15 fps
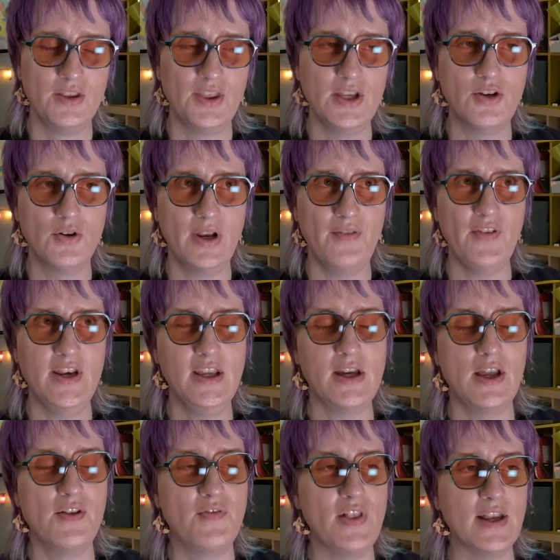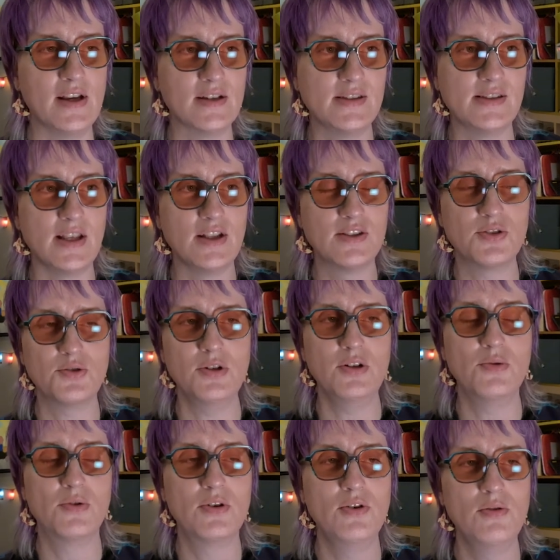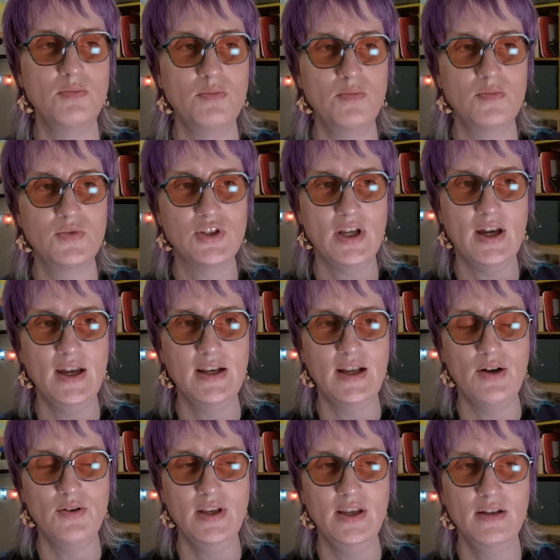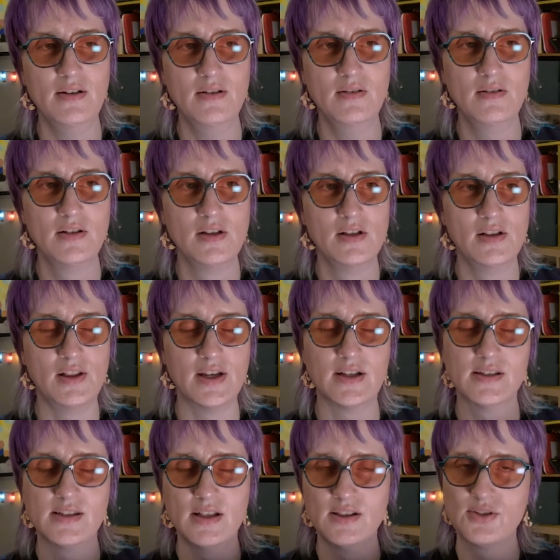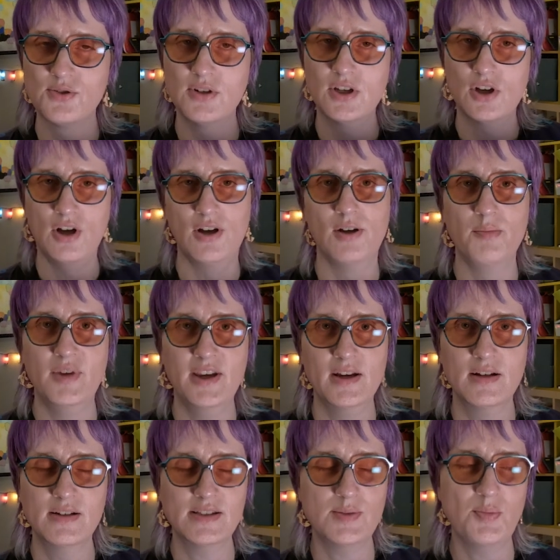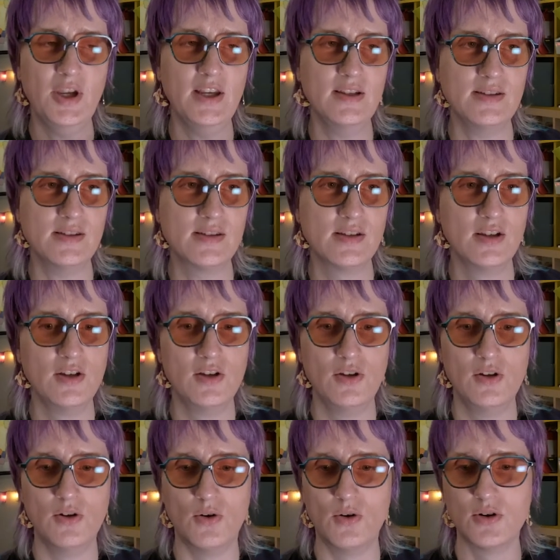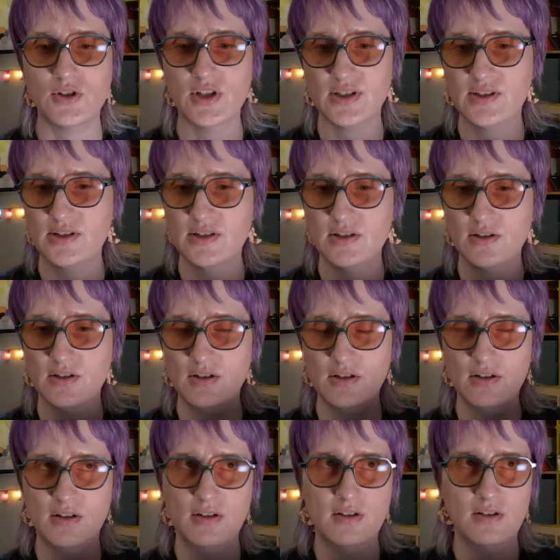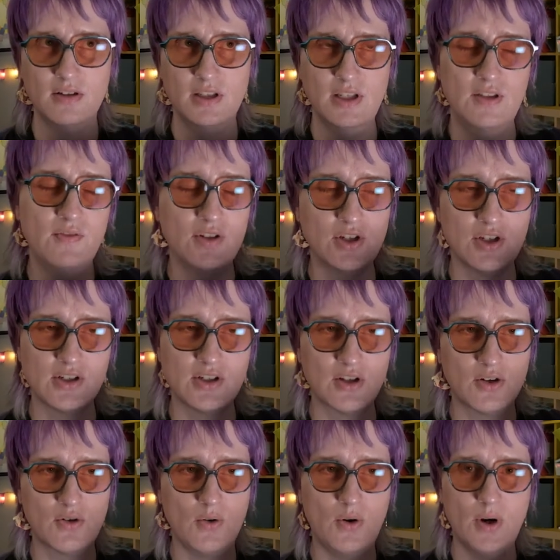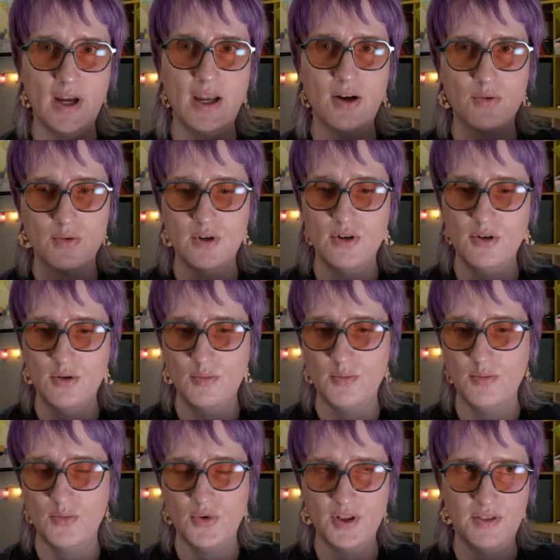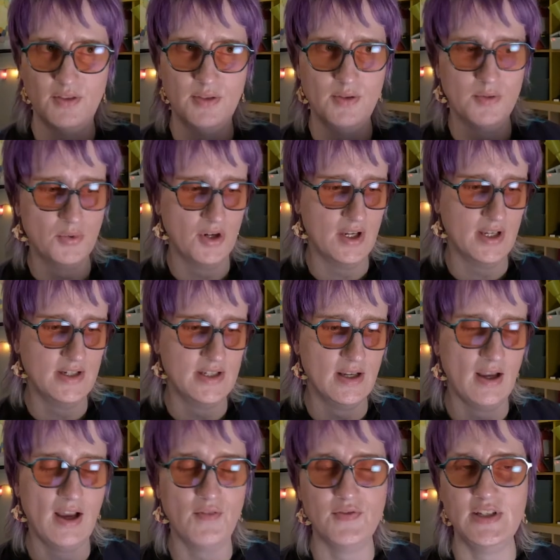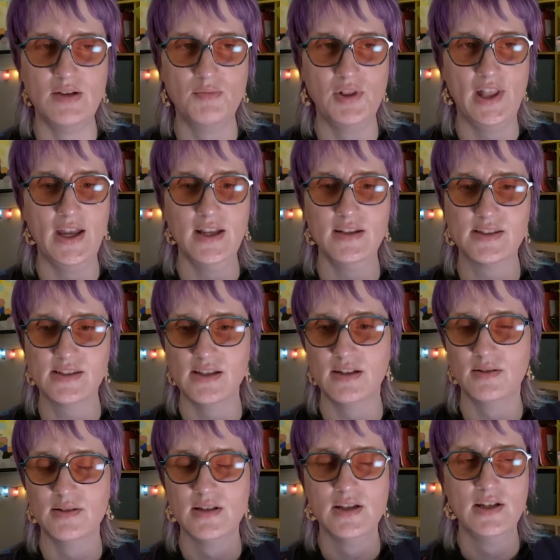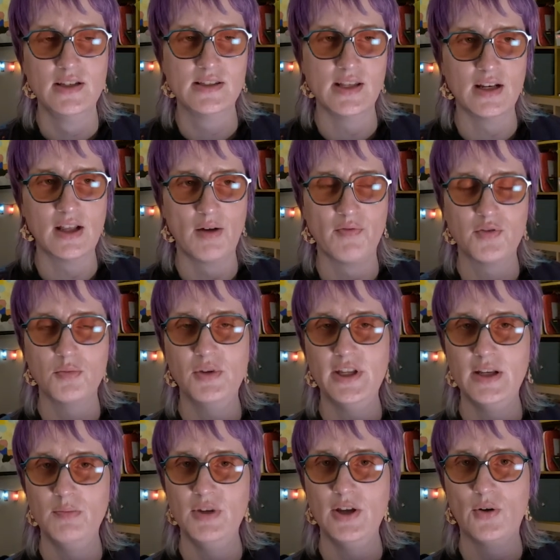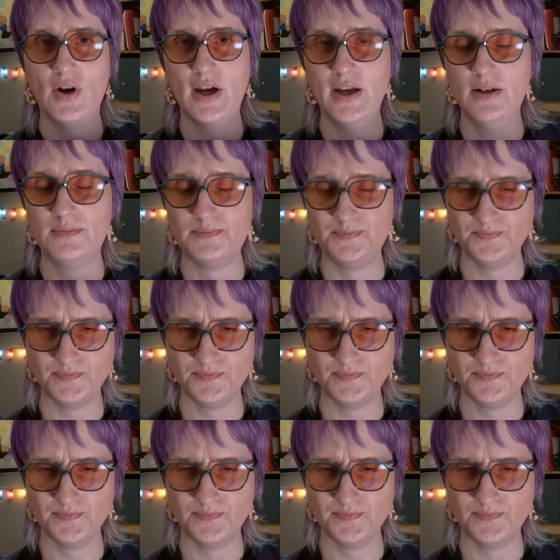they don't have any kind of like sensory room to hide out in, like sensory calming space, or just even just a quiet room with where you can have dim lights and sit comfortably and be quiet.